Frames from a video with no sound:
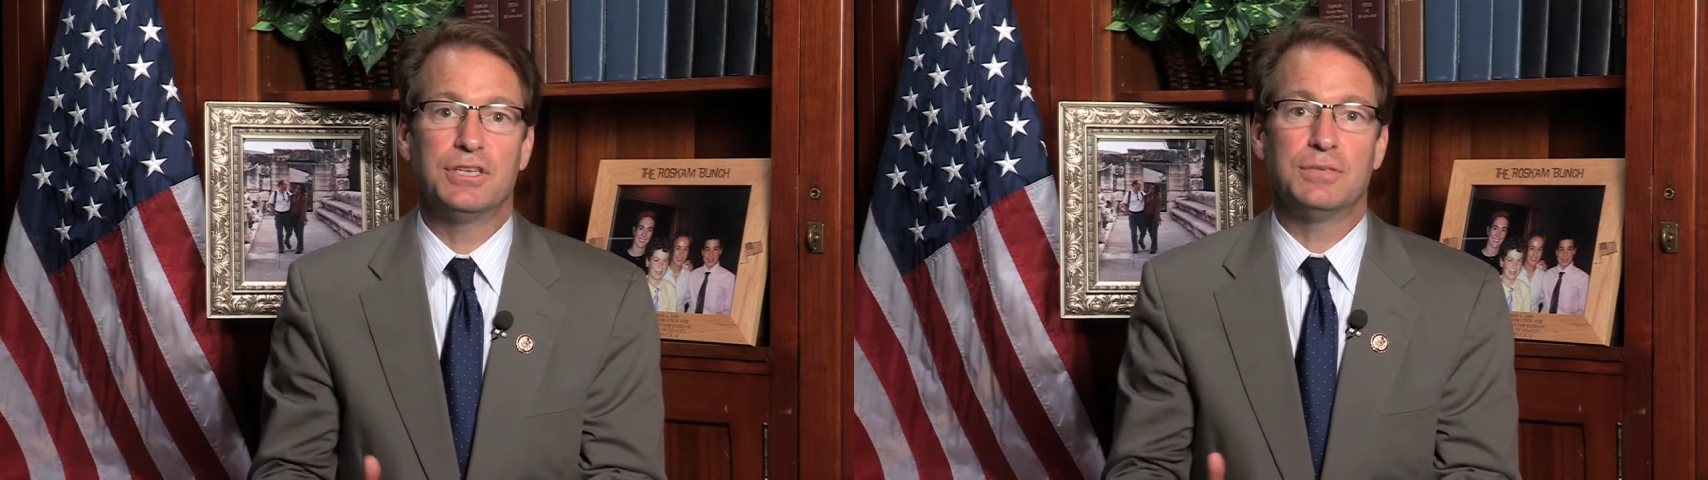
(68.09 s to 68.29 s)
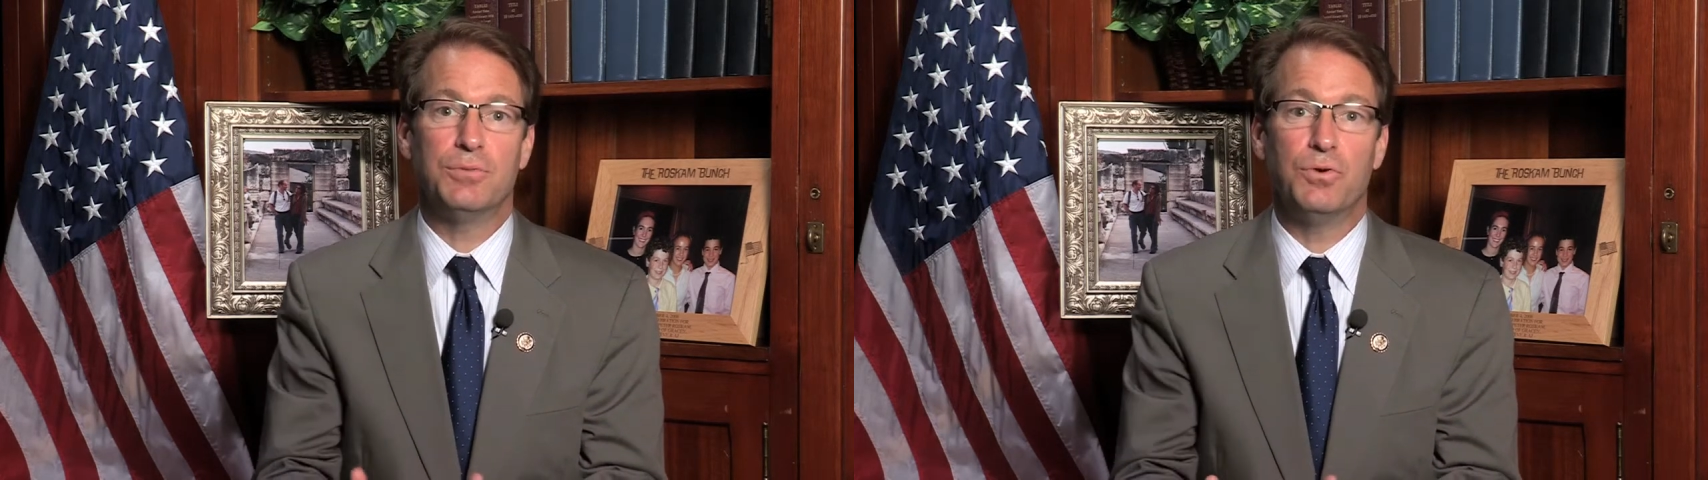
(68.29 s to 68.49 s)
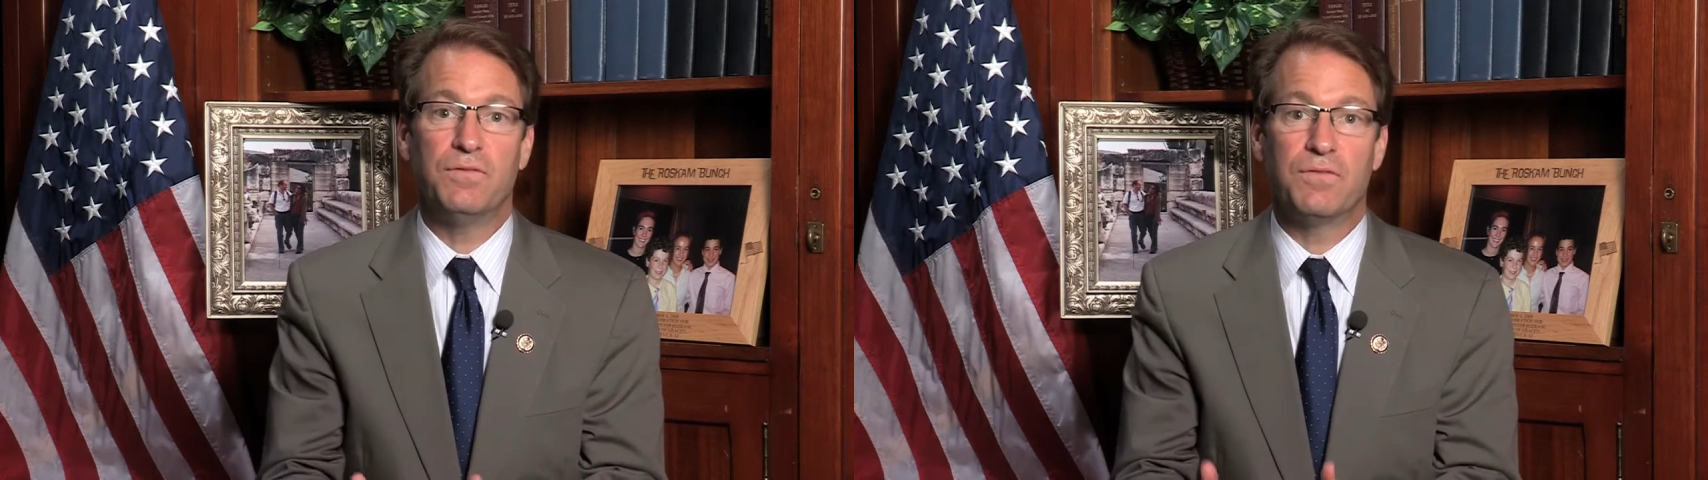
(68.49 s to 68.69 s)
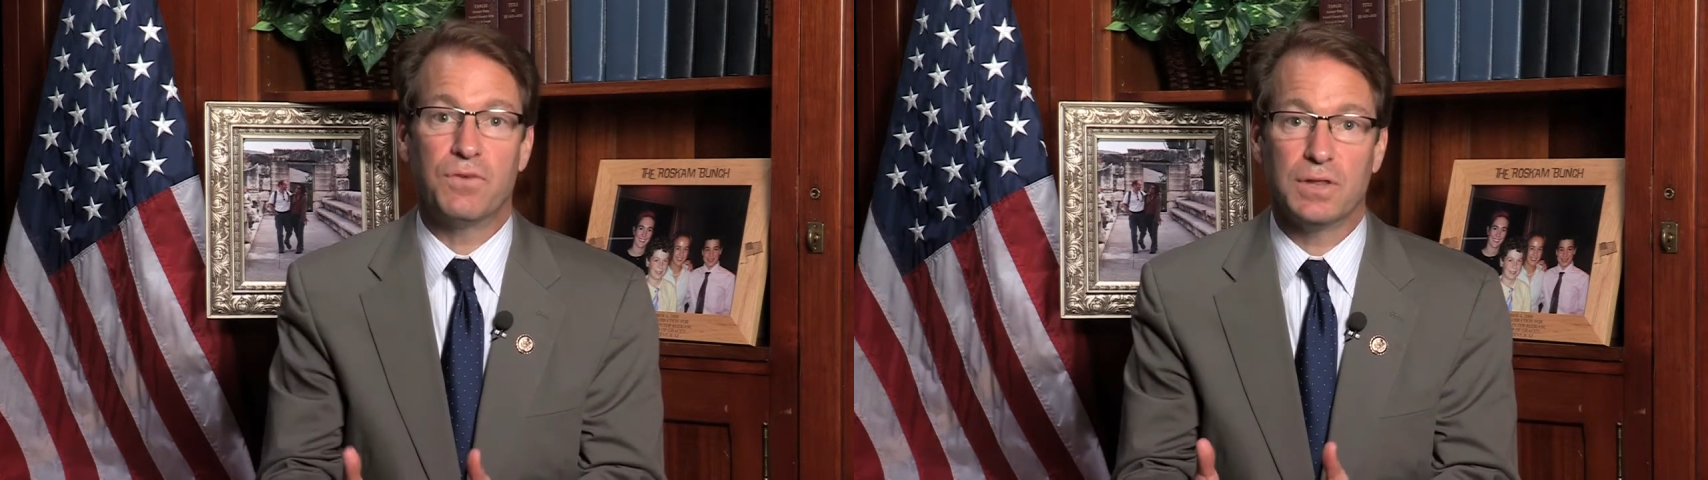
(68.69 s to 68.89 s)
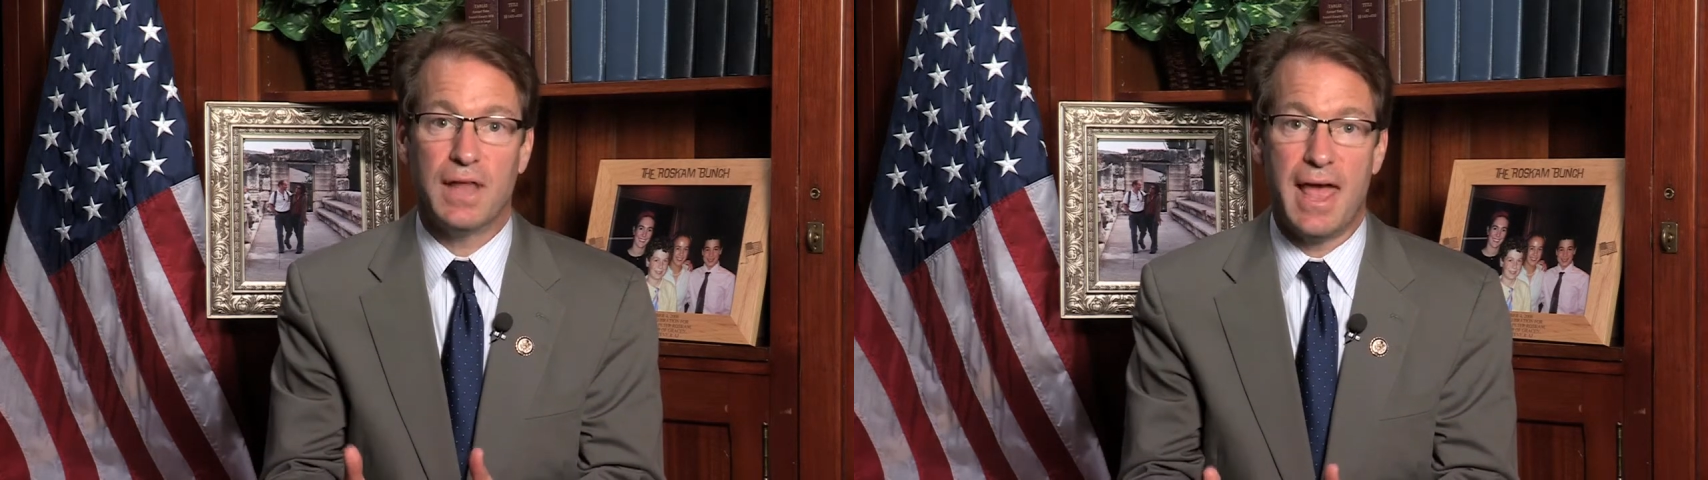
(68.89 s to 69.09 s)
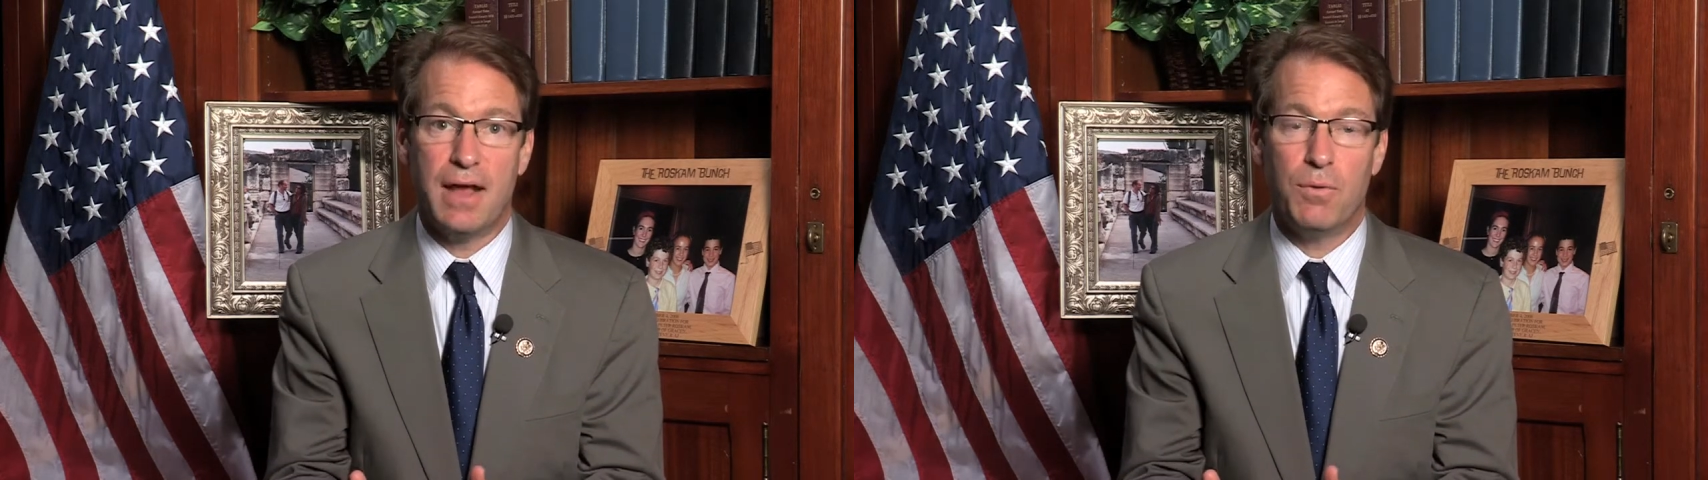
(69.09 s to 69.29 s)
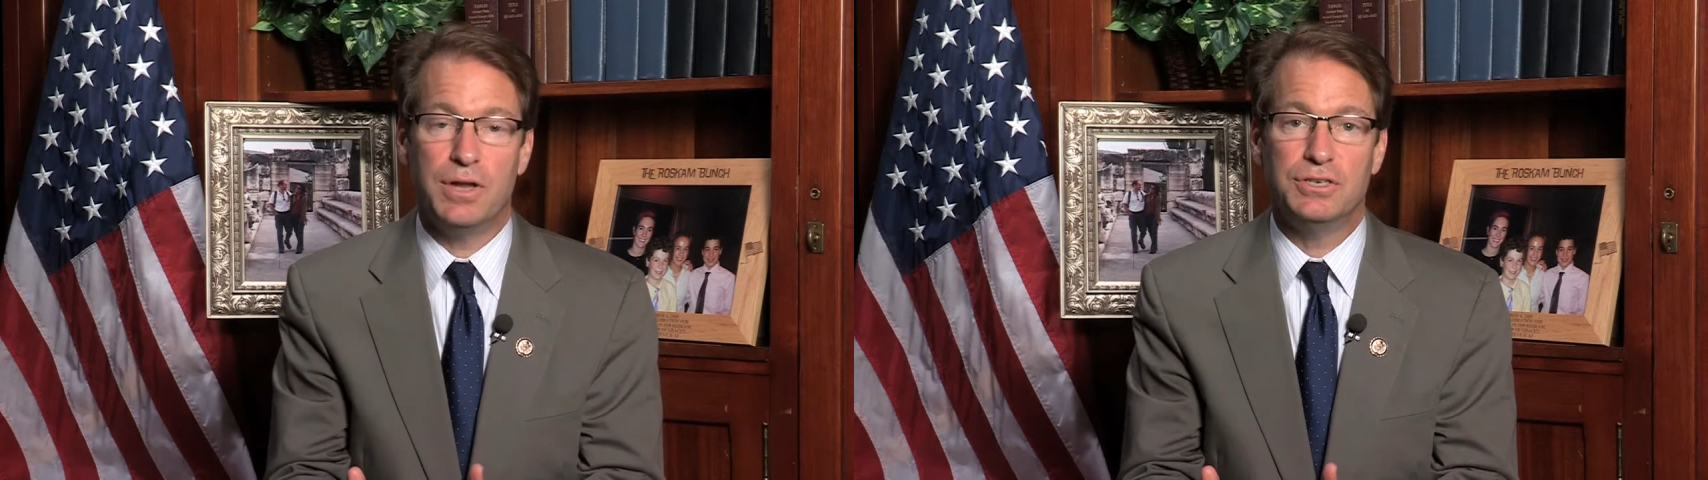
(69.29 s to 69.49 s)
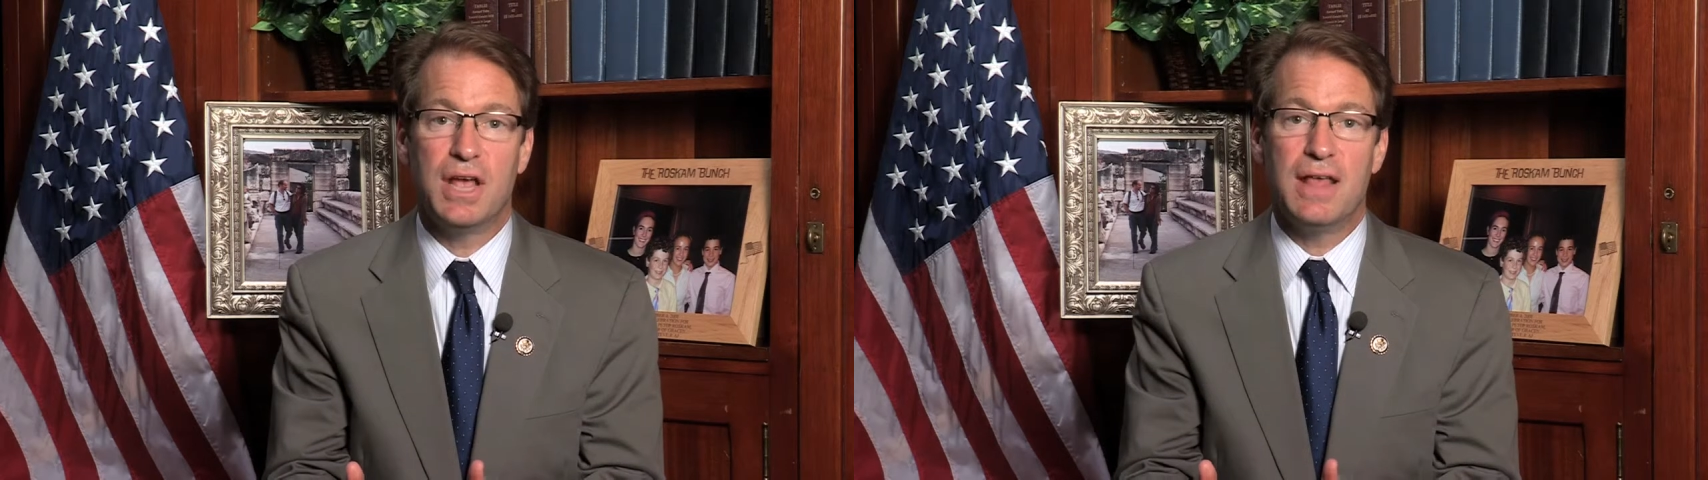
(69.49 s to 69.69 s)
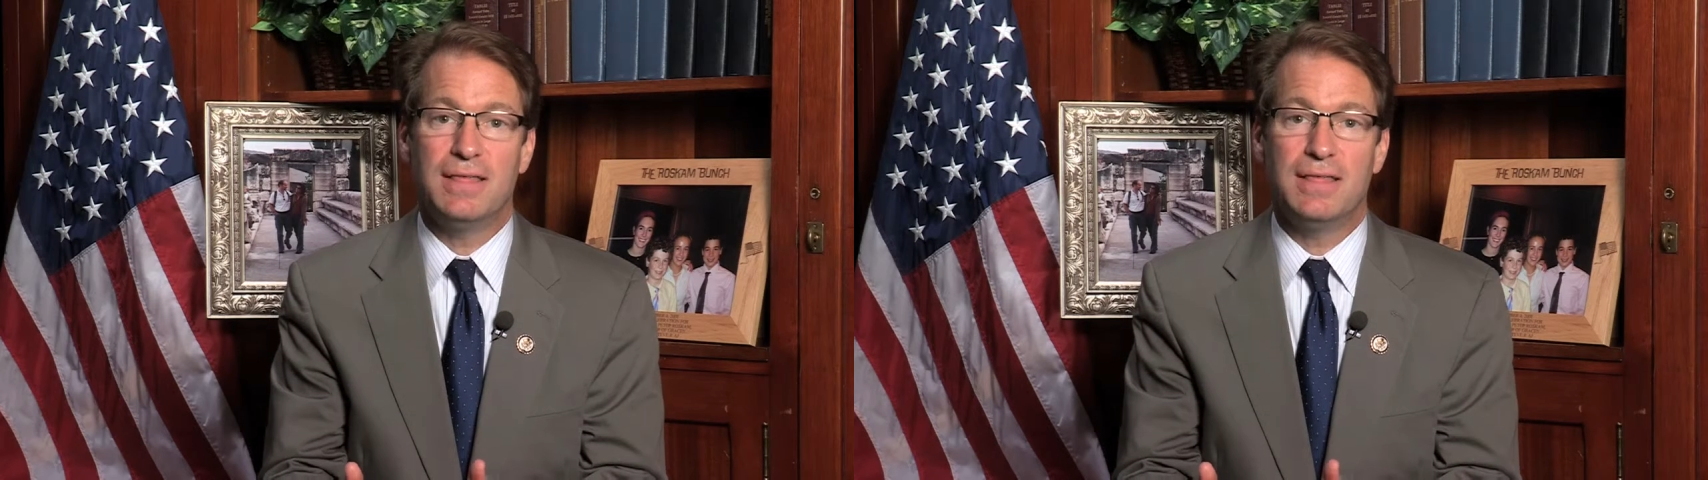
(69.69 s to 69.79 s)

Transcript: has moved for language